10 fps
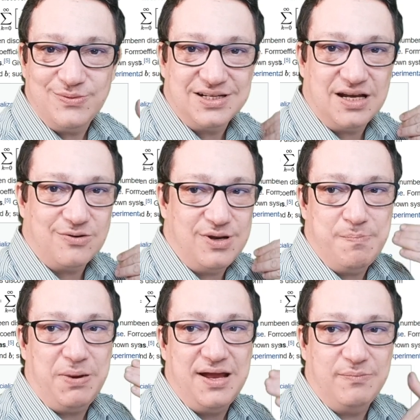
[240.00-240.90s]

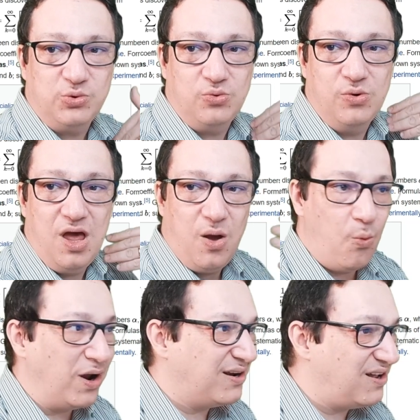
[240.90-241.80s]
calculate pi up to
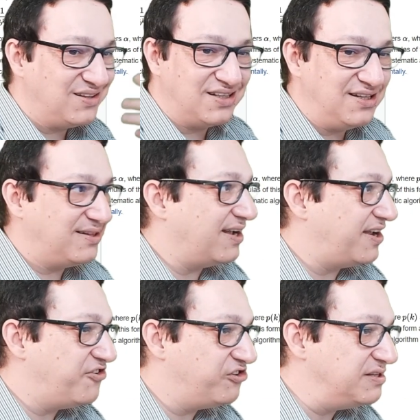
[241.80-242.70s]
100
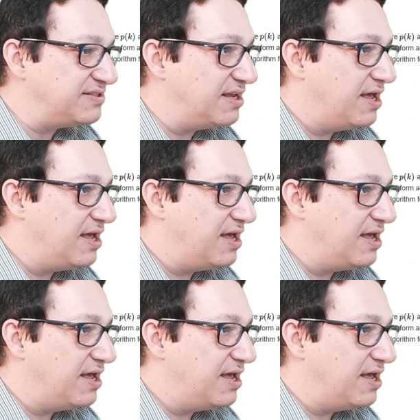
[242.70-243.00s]
iterations.